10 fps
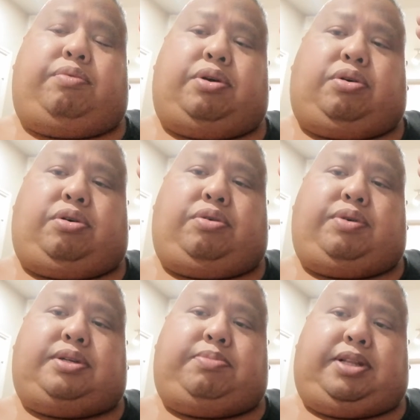will
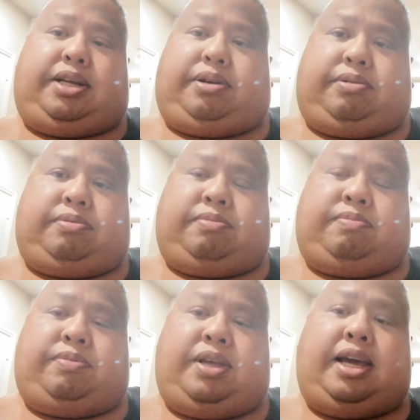always be there,
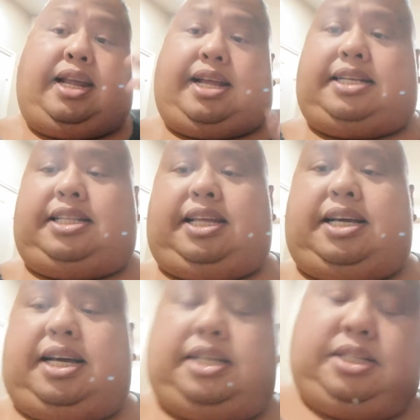and that's the
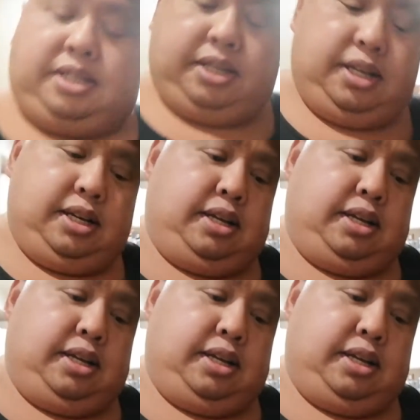thing, guys.